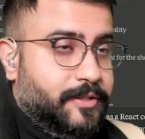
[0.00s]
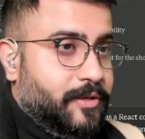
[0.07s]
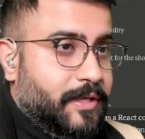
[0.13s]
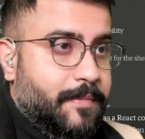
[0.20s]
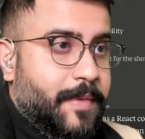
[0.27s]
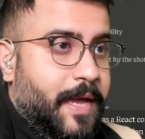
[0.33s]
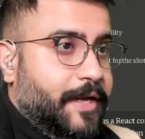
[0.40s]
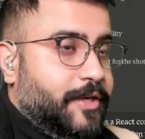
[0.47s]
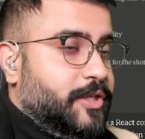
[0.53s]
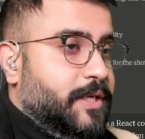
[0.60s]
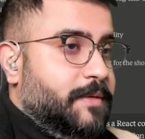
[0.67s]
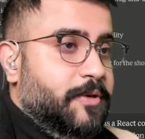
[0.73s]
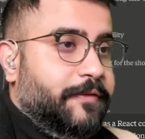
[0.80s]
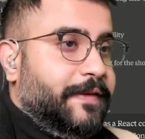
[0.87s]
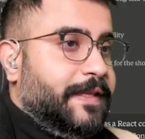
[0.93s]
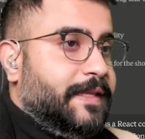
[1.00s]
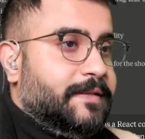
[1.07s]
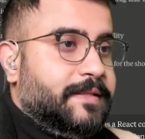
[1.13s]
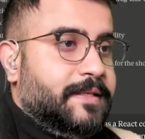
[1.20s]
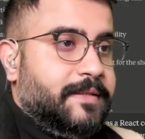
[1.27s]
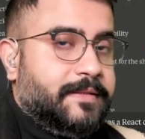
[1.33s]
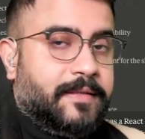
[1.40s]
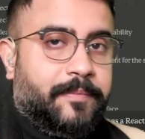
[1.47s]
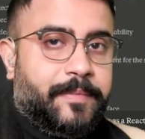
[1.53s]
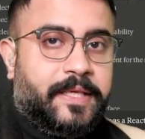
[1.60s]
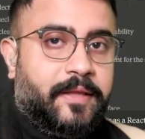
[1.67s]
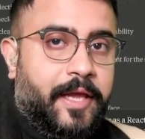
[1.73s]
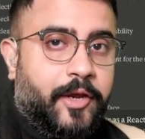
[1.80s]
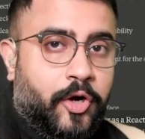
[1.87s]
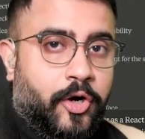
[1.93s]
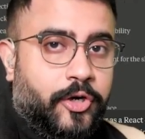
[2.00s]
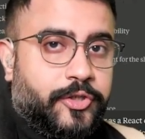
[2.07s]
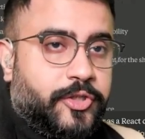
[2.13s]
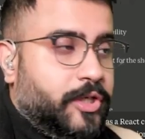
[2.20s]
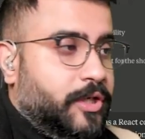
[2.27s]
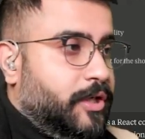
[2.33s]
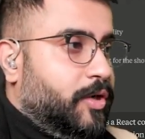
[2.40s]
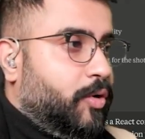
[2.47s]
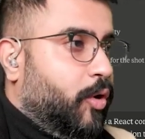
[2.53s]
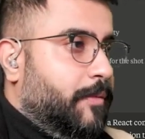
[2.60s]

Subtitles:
You can imagine moving this into something like Cursor